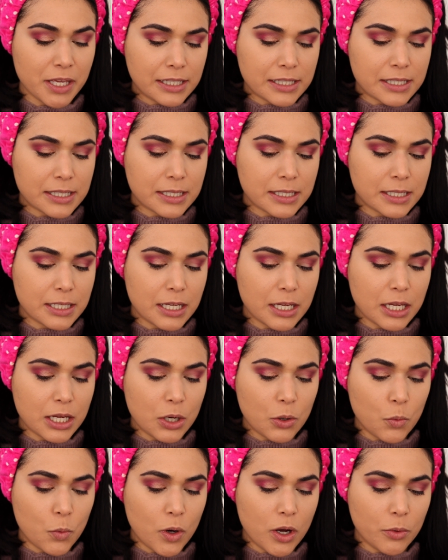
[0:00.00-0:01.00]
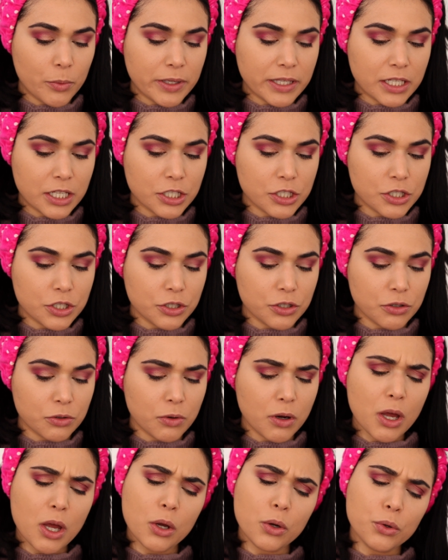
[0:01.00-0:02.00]
Let's see what we can
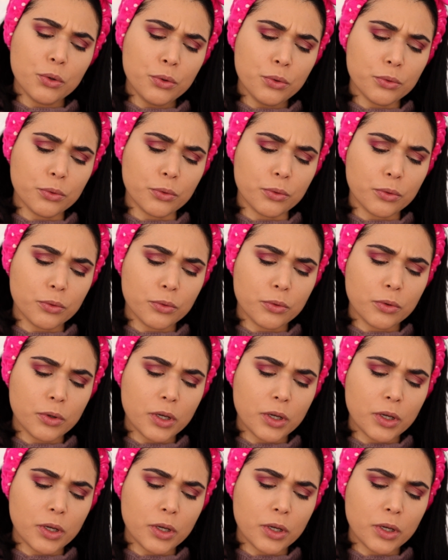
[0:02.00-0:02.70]
do. Ooh,